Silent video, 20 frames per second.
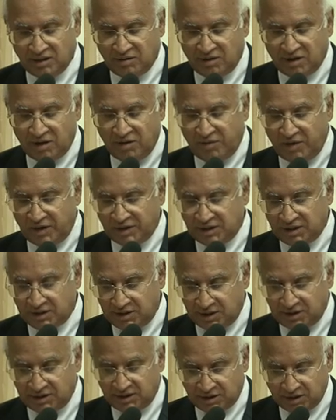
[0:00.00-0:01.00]
the world
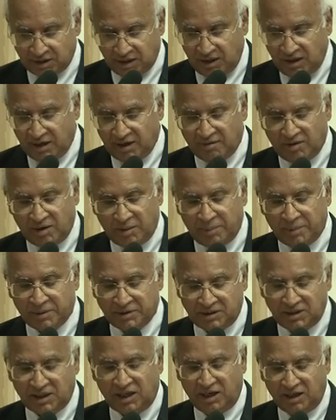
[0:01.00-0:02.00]
faces such a skill
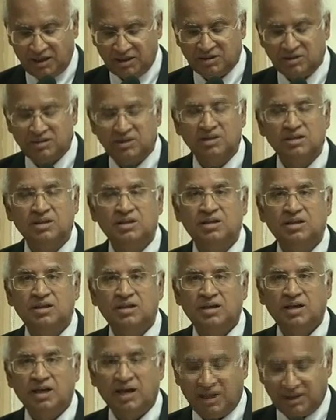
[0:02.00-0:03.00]
development challenge
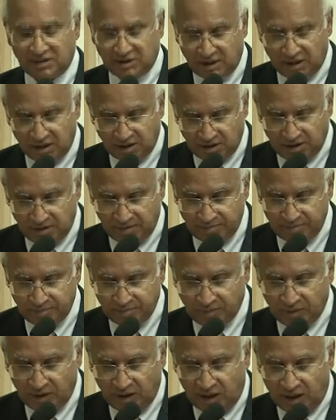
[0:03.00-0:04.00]
as us,
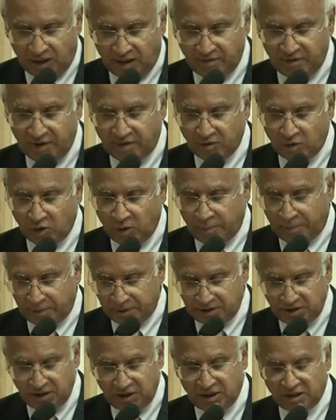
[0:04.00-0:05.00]
and we have no
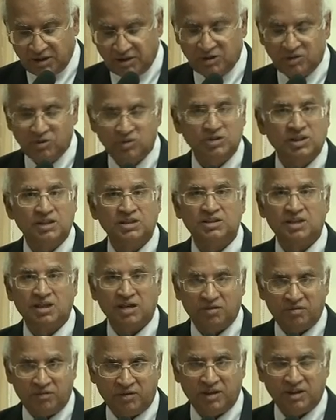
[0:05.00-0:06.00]
precedent to use as a
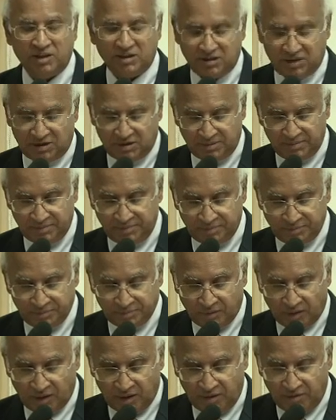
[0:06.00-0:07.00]
reference.
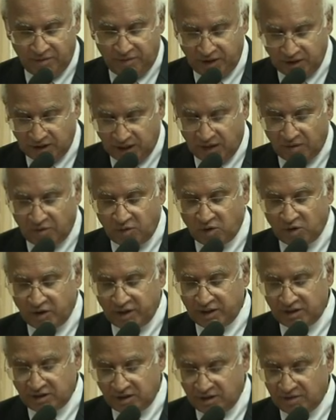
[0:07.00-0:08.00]
We therefore
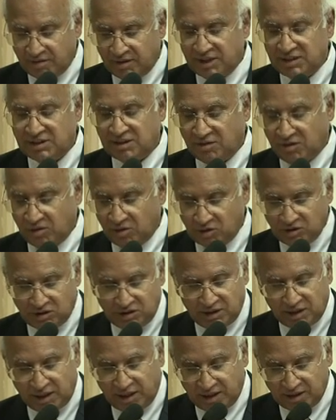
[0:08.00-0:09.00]
need to devise our own
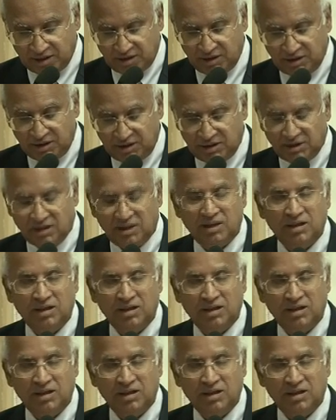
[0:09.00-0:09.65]
strategies,